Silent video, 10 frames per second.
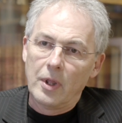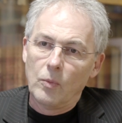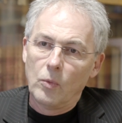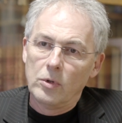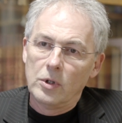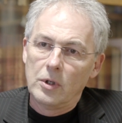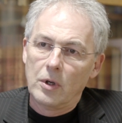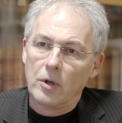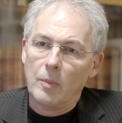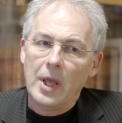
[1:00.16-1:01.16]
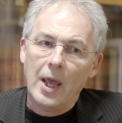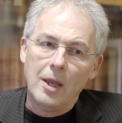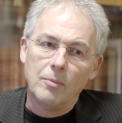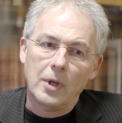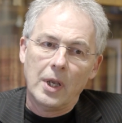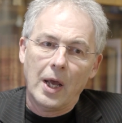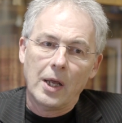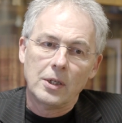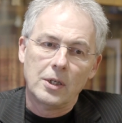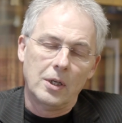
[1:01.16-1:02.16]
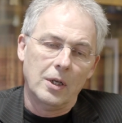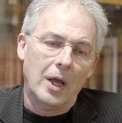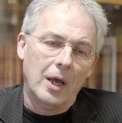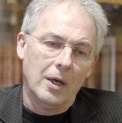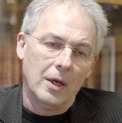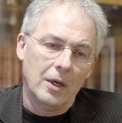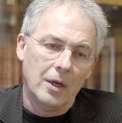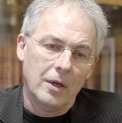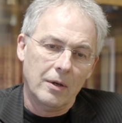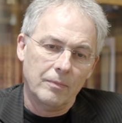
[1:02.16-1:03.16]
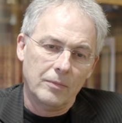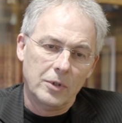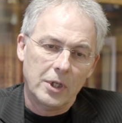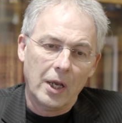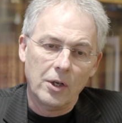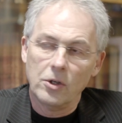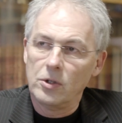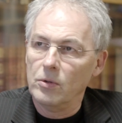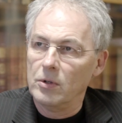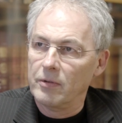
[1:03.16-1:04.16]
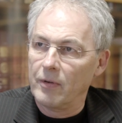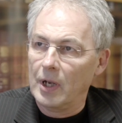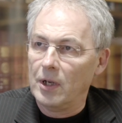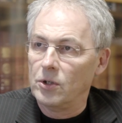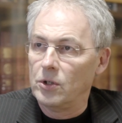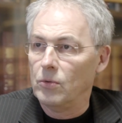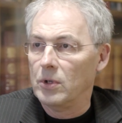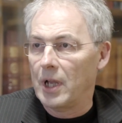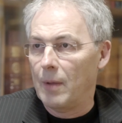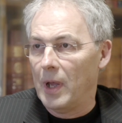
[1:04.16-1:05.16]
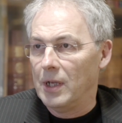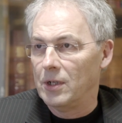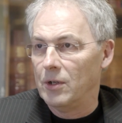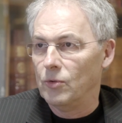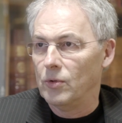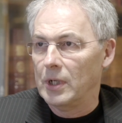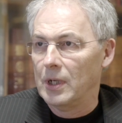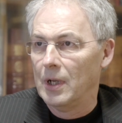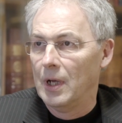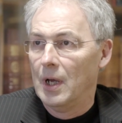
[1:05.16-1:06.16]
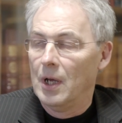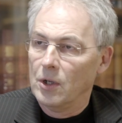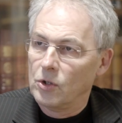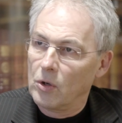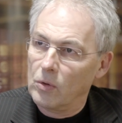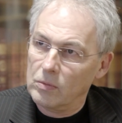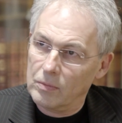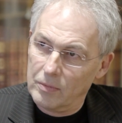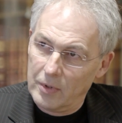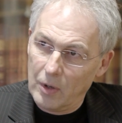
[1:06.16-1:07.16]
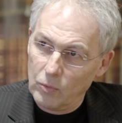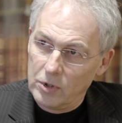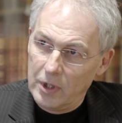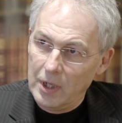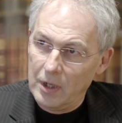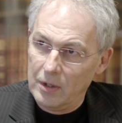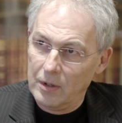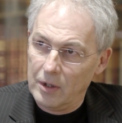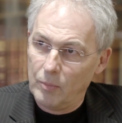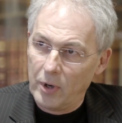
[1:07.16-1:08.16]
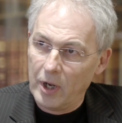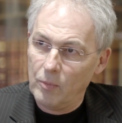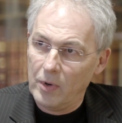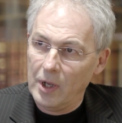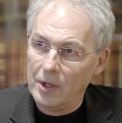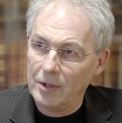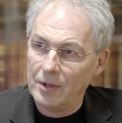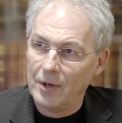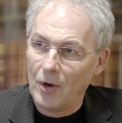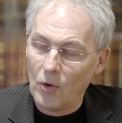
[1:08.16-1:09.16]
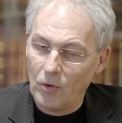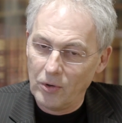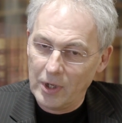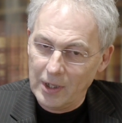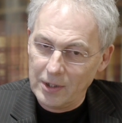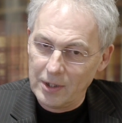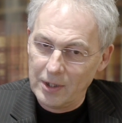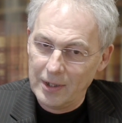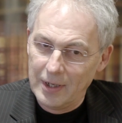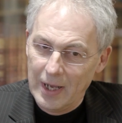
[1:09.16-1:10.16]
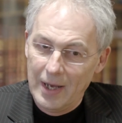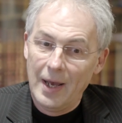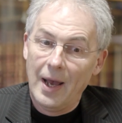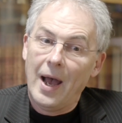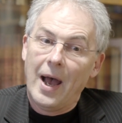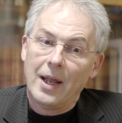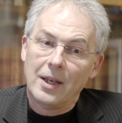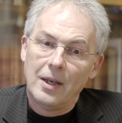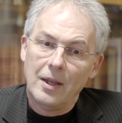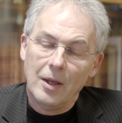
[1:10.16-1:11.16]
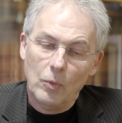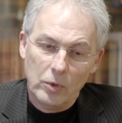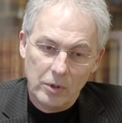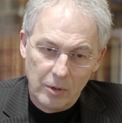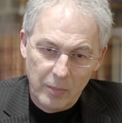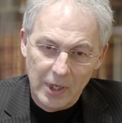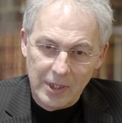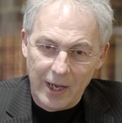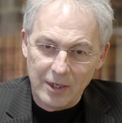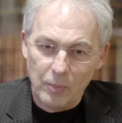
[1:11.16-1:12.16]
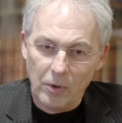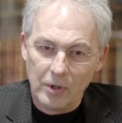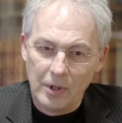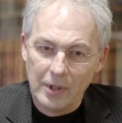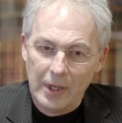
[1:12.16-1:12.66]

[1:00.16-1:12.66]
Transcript: that was going to be aimed at second year students, final year students, MA students. So that was the primary audience, and it was to be a textbook.